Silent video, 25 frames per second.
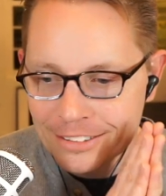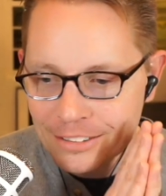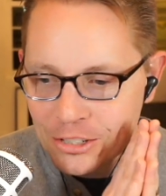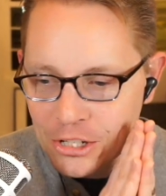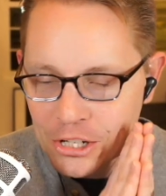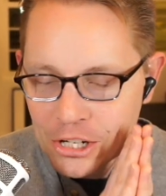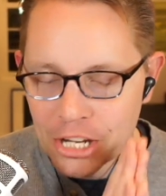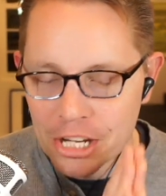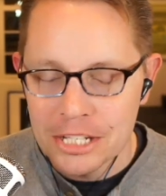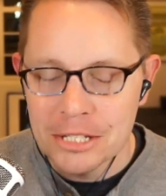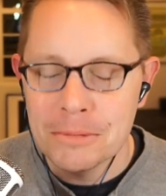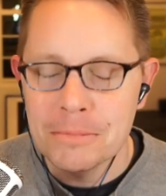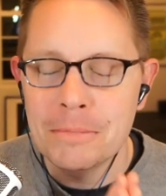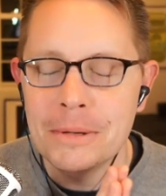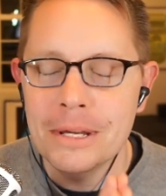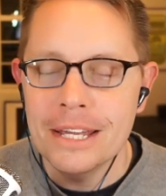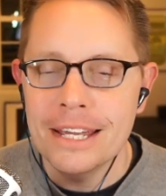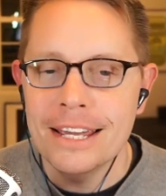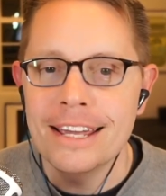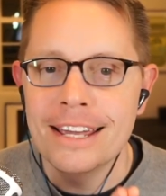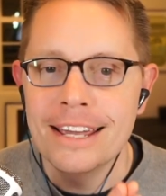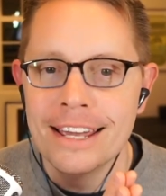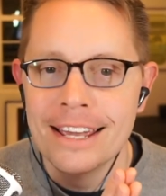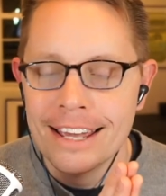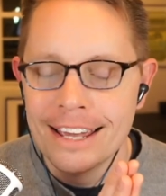Just
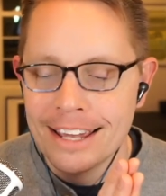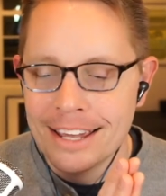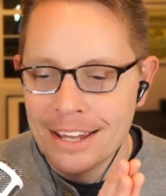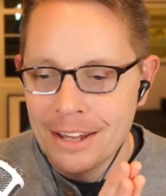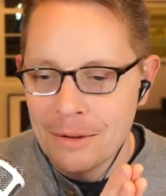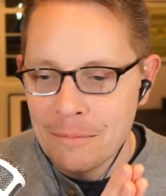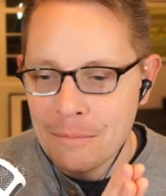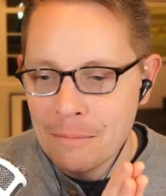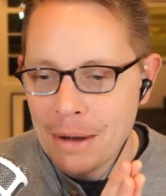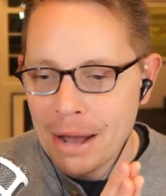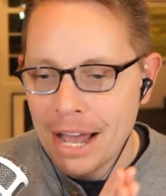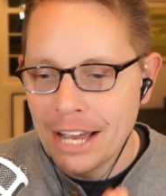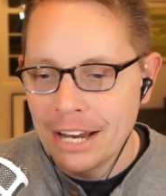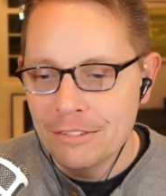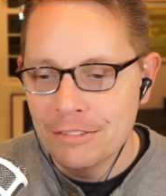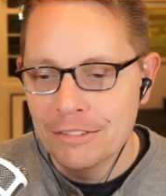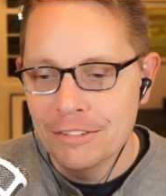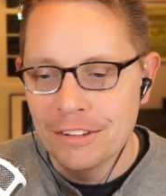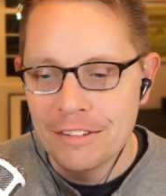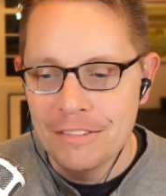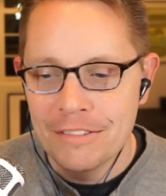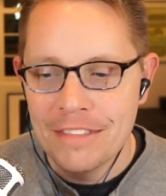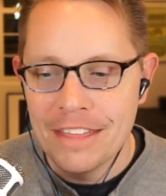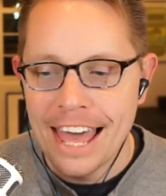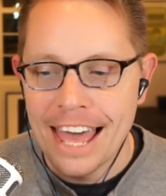be
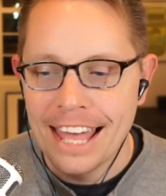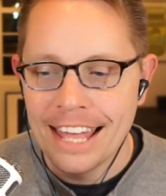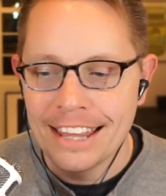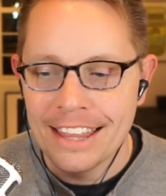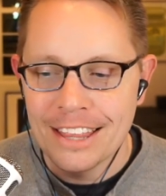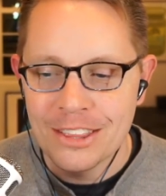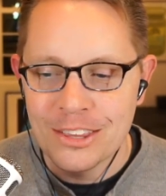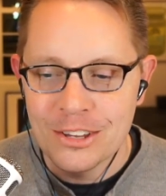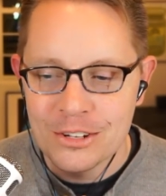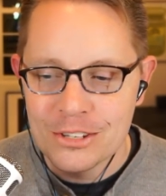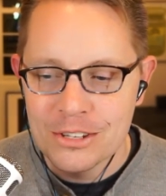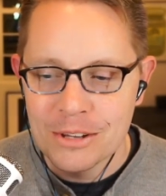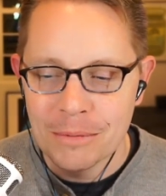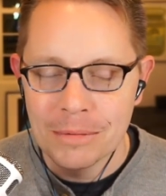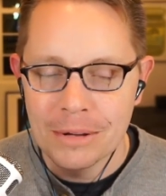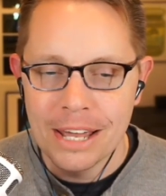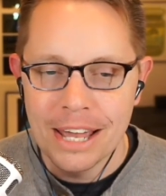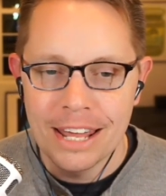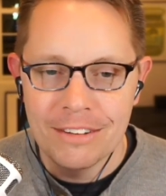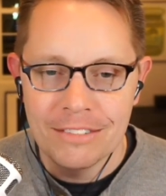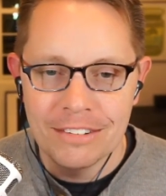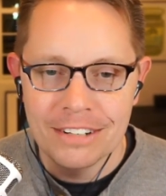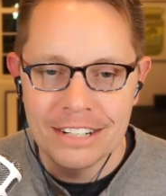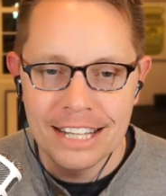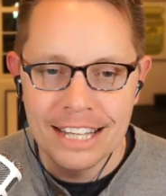mindful of that there's some
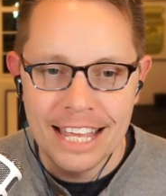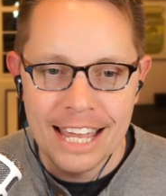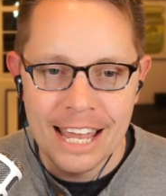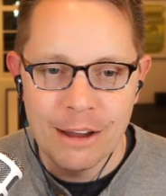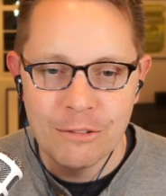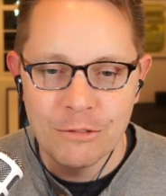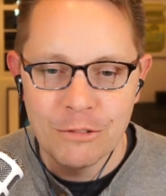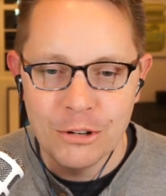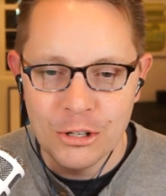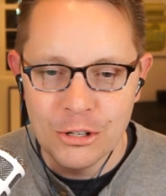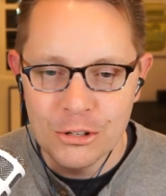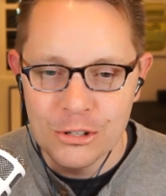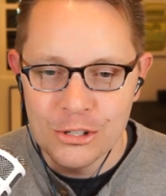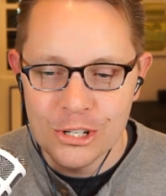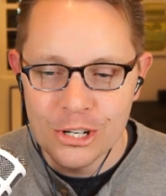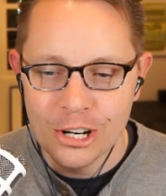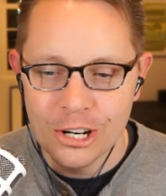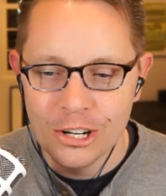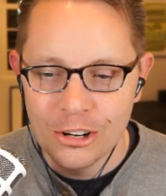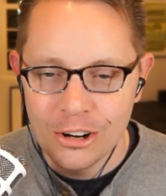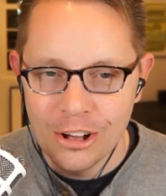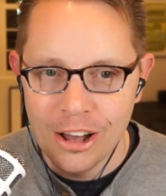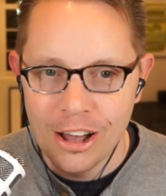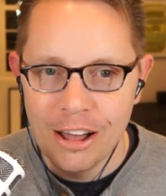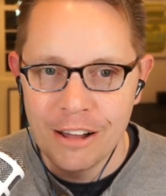kind of a delay after you
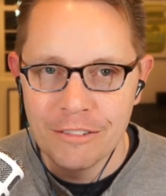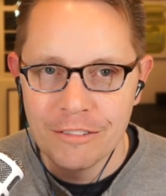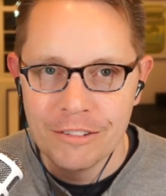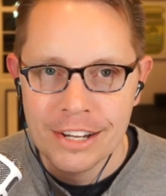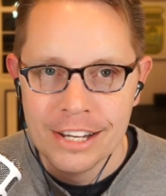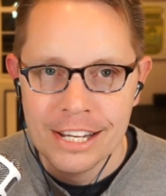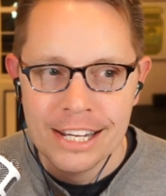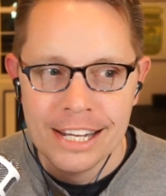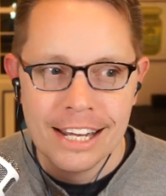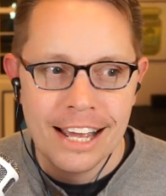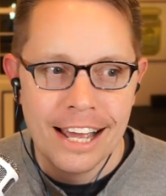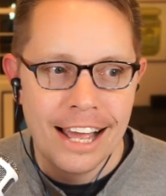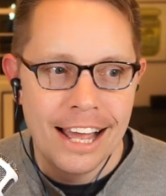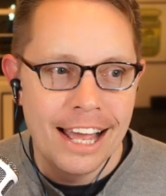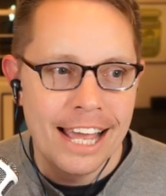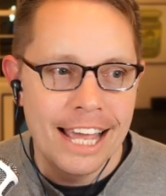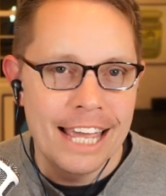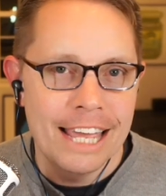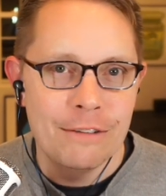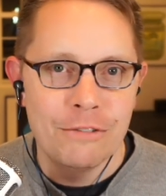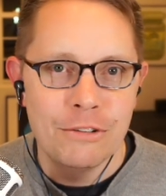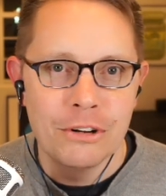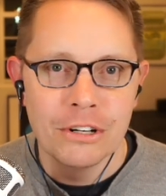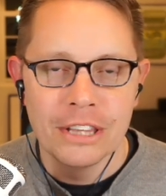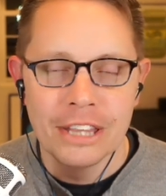shut it off.
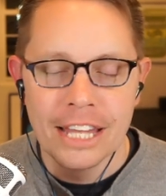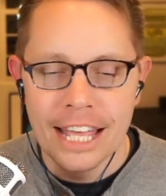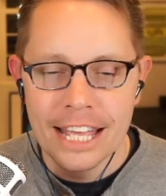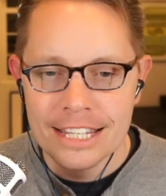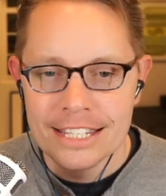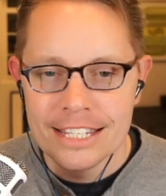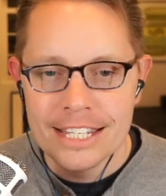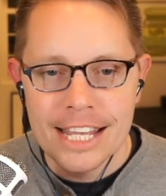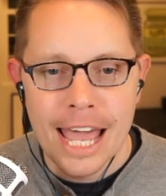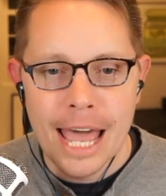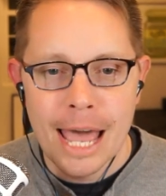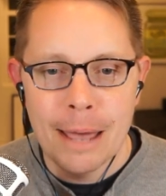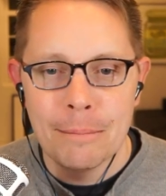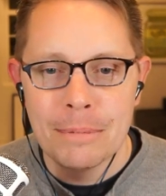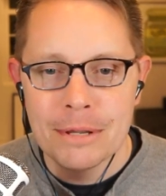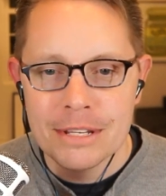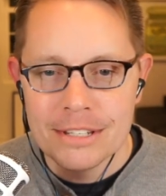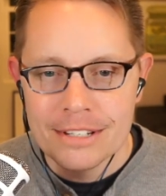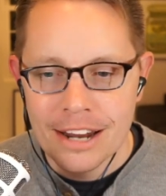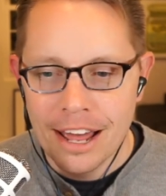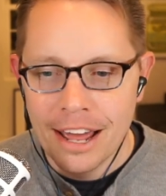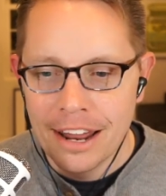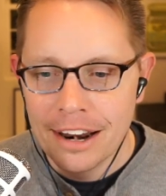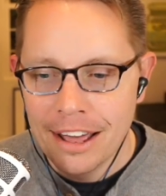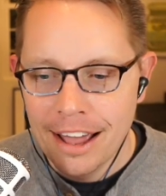If your lens cap
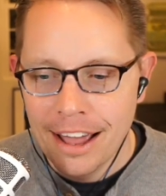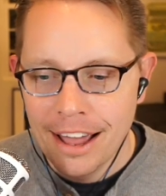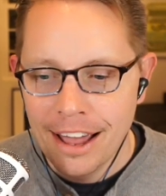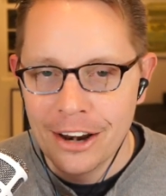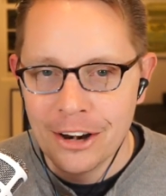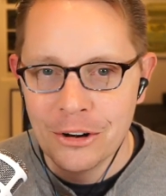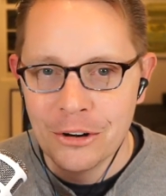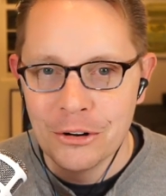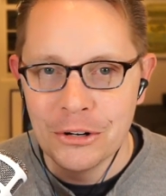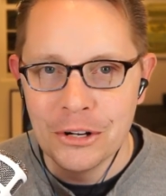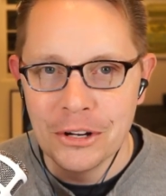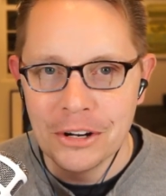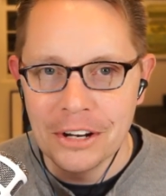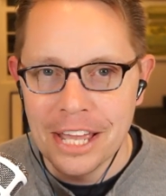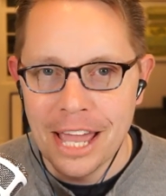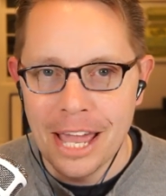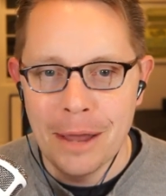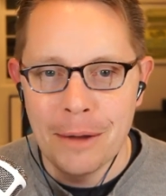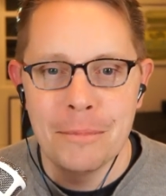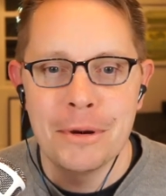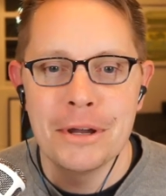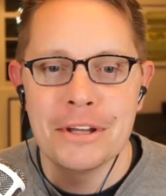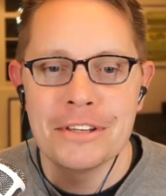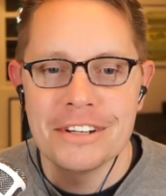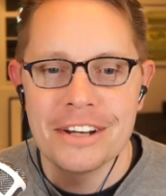is not on or your
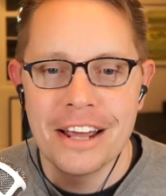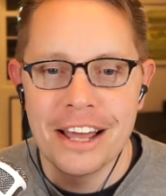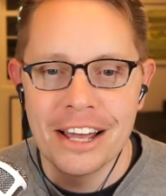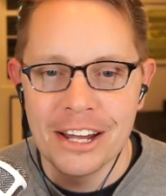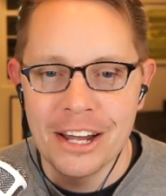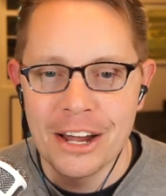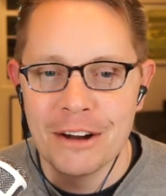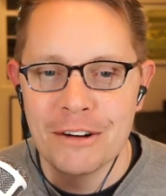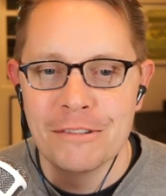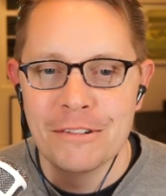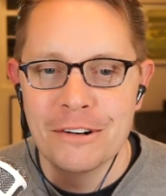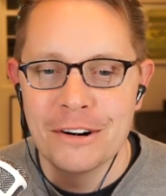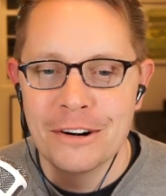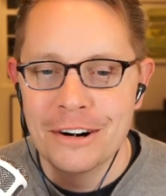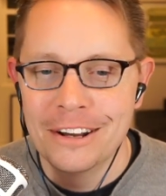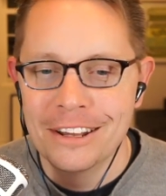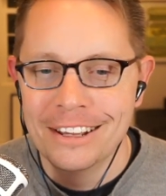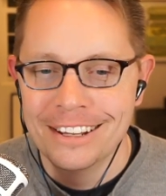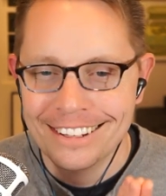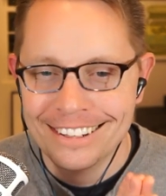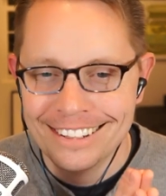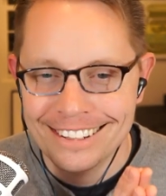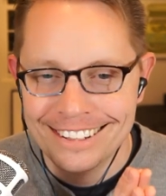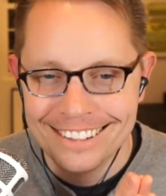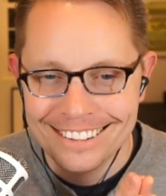camera is not covered,
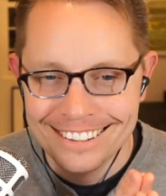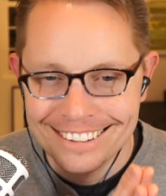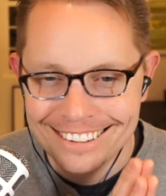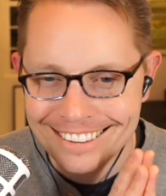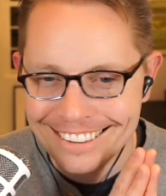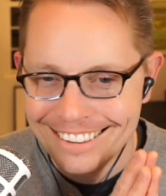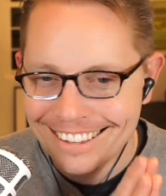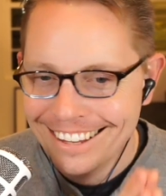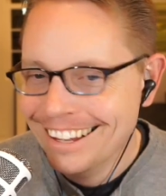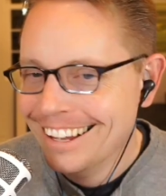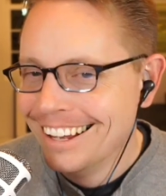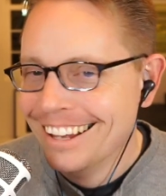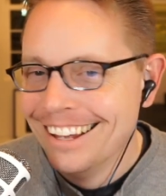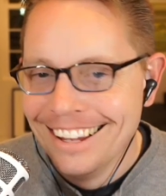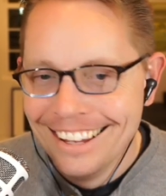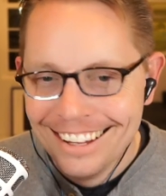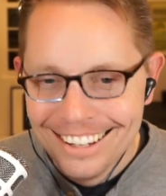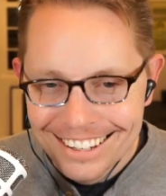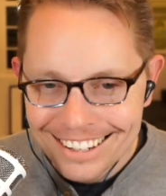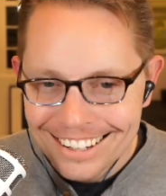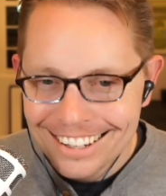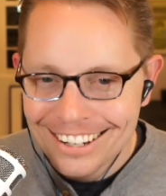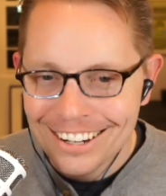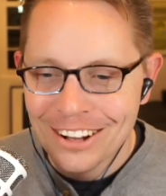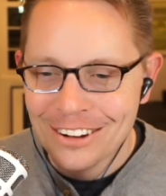
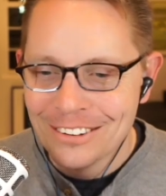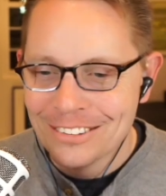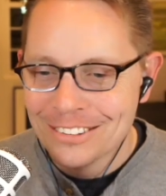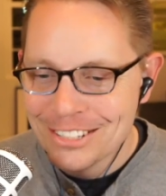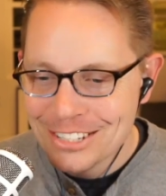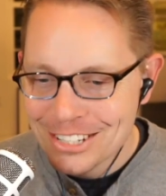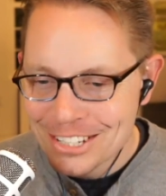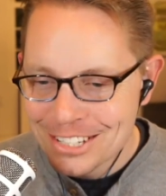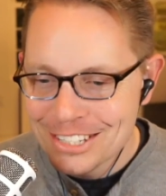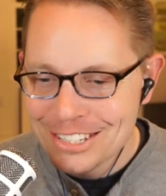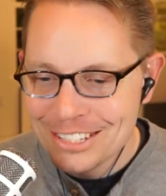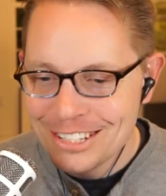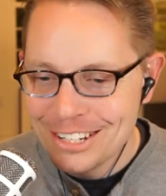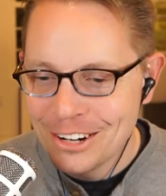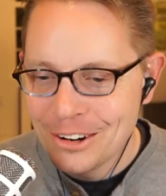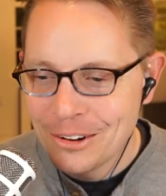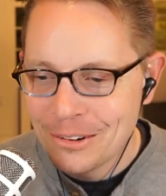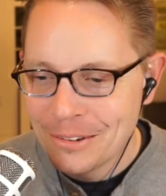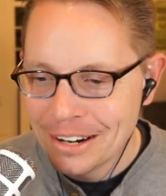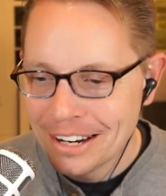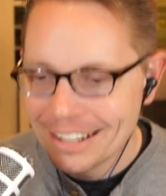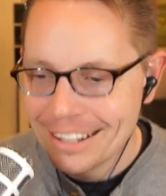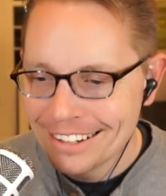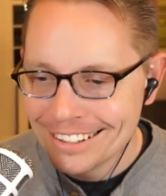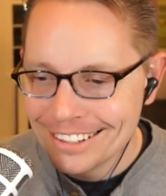you
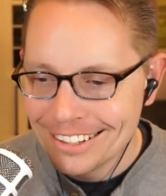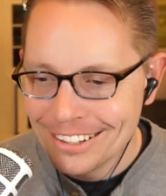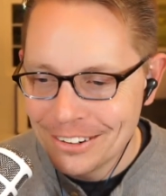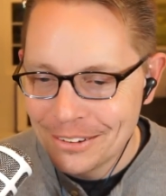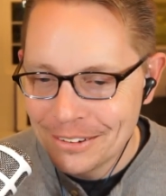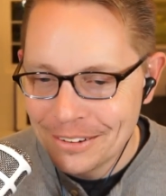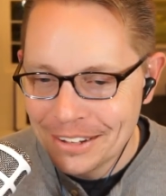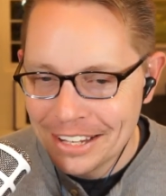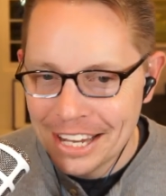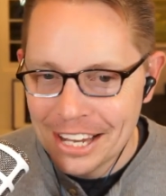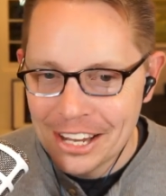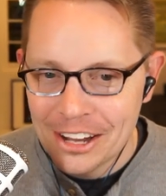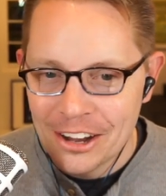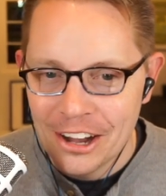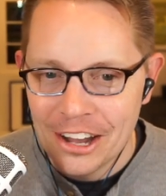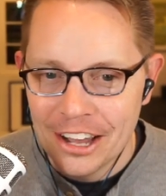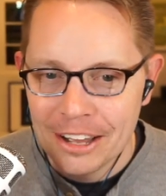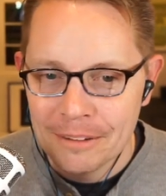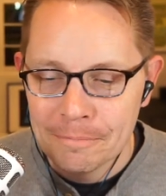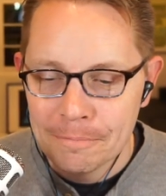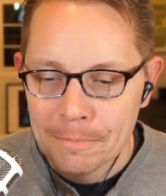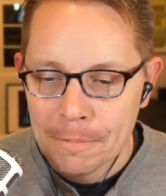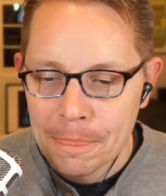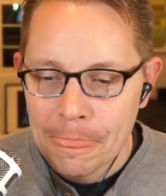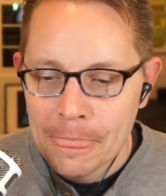don't want to get
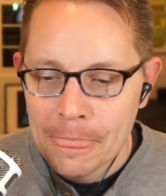caught.